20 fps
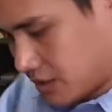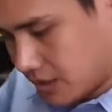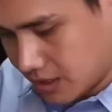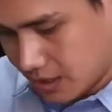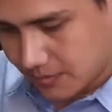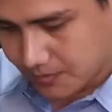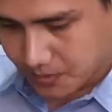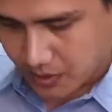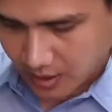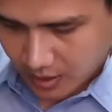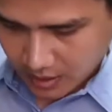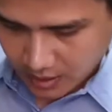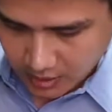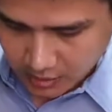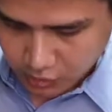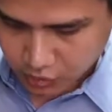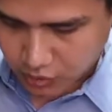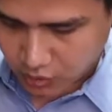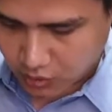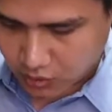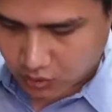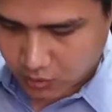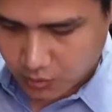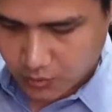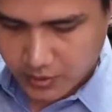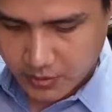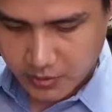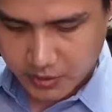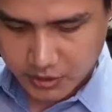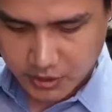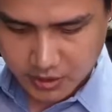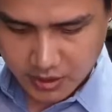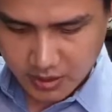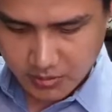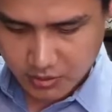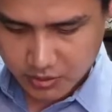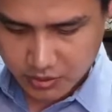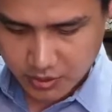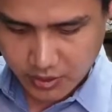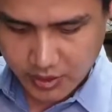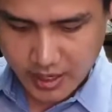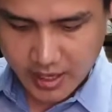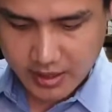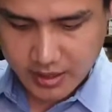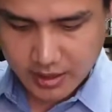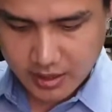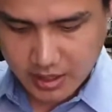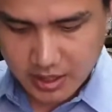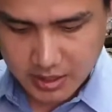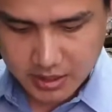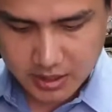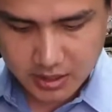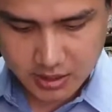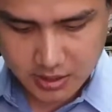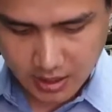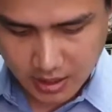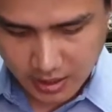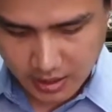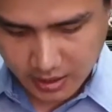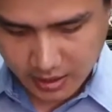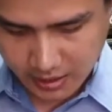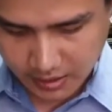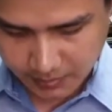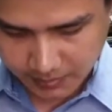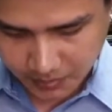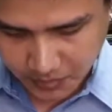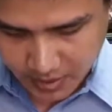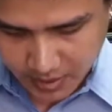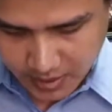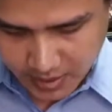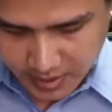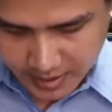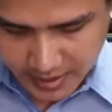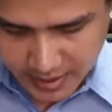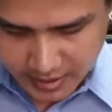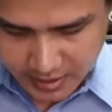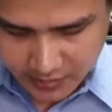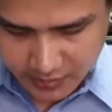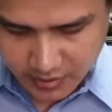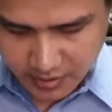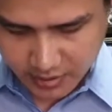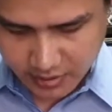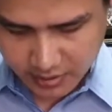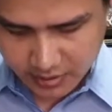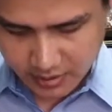see. So we were just able to get this A7